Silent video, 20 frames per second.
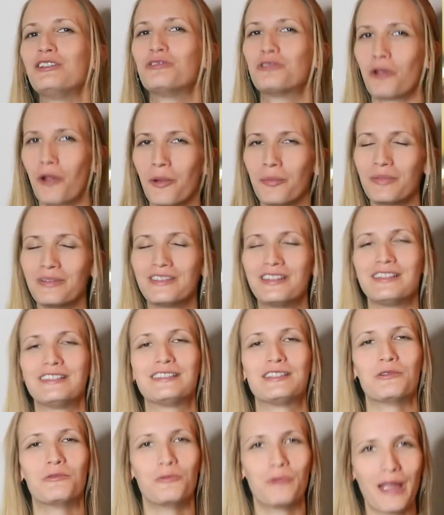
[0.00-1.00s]
interpret this
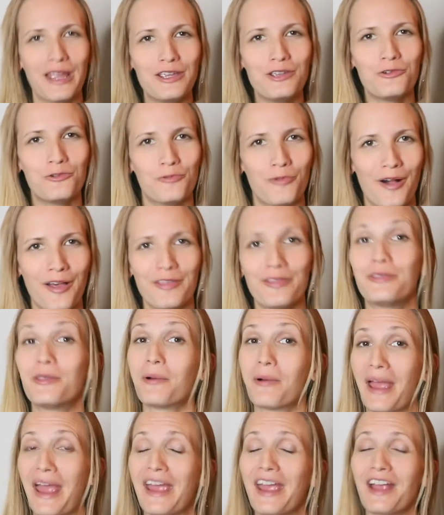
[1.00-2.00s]
the way you want,
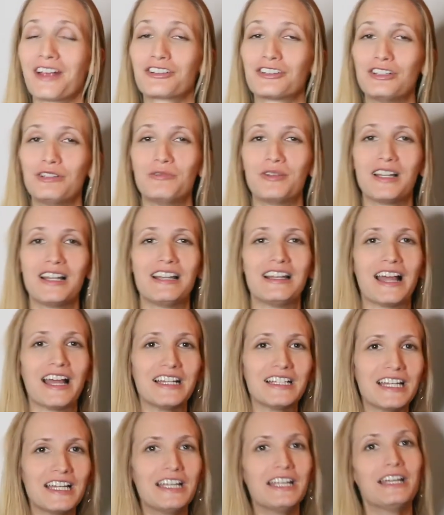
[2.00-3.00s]
though I actually really
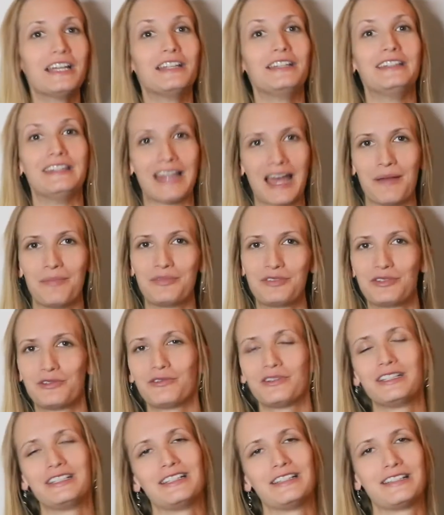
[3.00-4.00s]
like
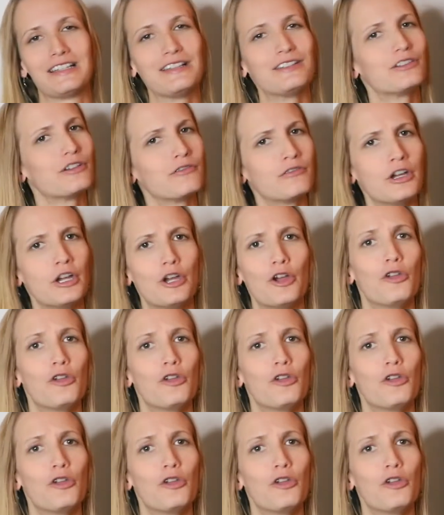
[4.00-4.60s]
Napster in the sense of